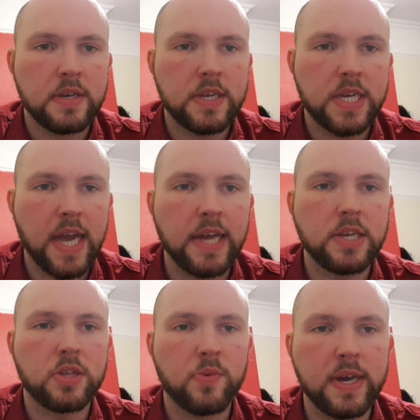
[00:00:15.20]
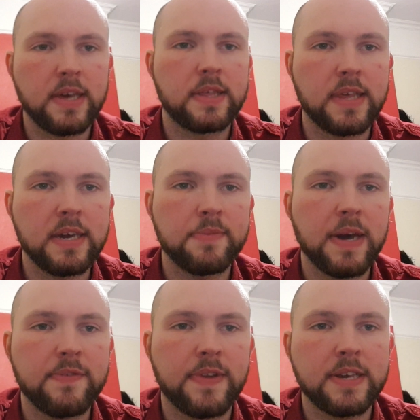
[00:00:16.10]
change the way they think
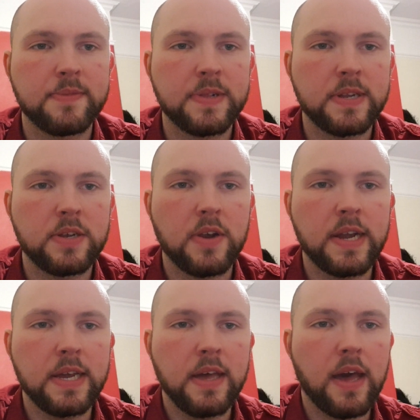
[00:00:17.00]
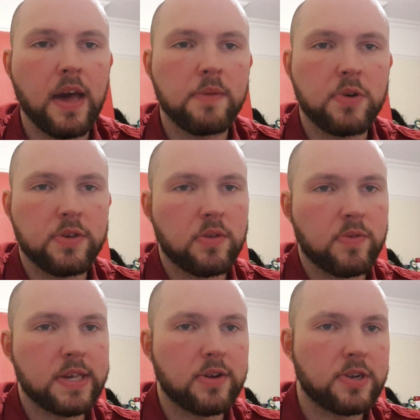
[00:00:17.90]
about flexibility training. Although the
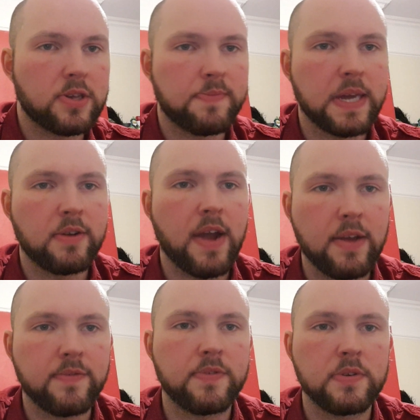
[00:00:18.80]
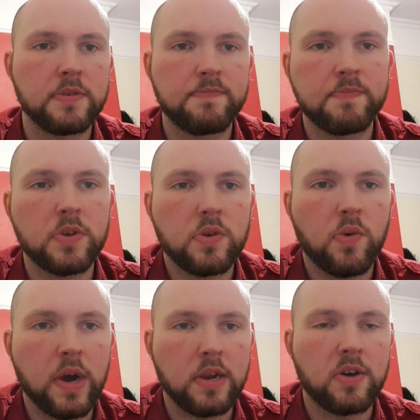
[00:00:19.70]
research has been around for
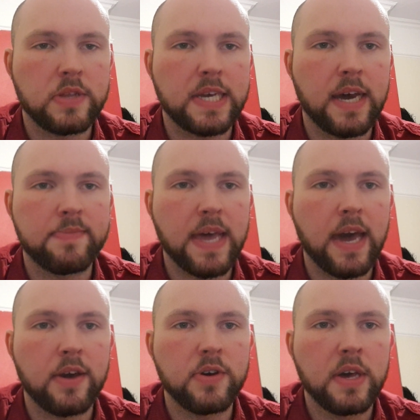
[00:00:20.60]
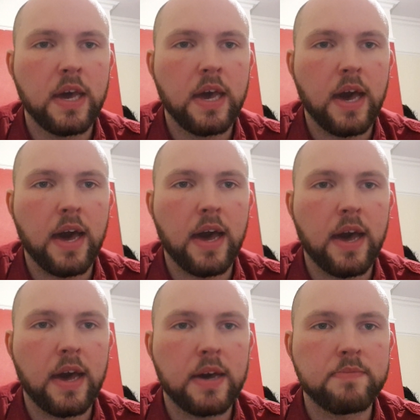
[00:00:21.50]
quite a long time now,
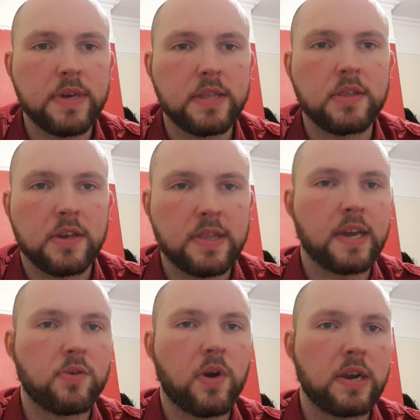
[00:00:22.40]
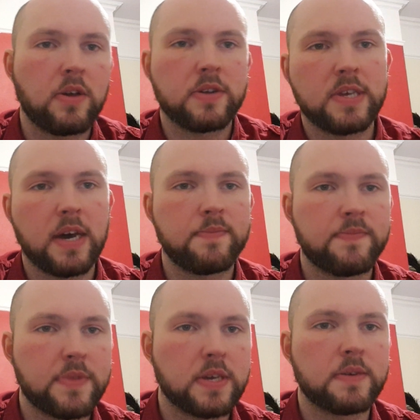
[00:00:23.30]
it does take quite a long time
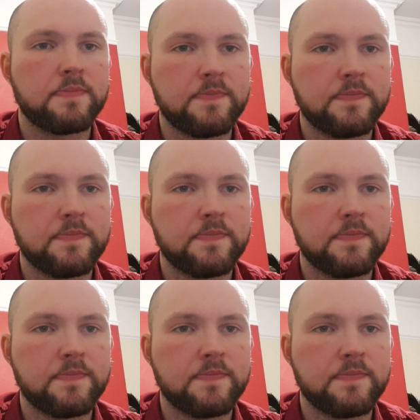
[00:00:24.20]
to